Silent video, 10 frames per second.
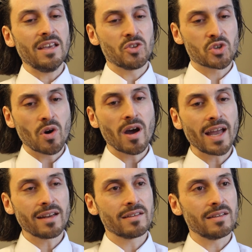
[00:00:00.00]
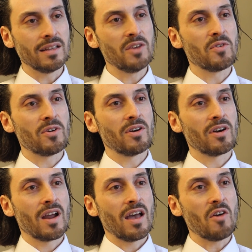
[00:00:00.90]
is trying to
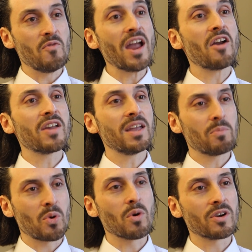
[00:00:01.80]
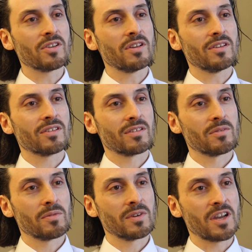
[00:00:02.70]
deliver a very important
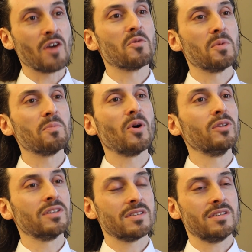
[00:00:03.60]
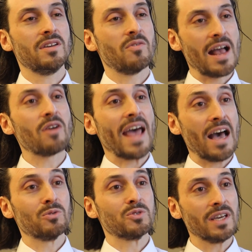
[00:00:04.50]
government policy around
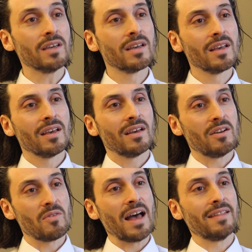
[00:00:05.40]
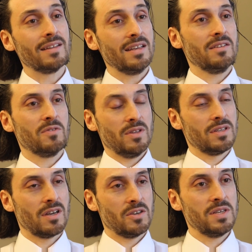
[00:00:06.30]
housing and around the need for
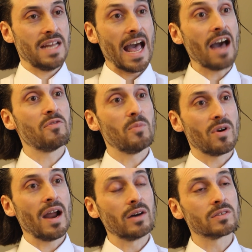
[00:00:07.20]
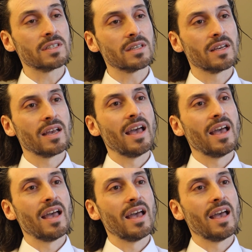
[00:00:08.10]
this country to have more housing,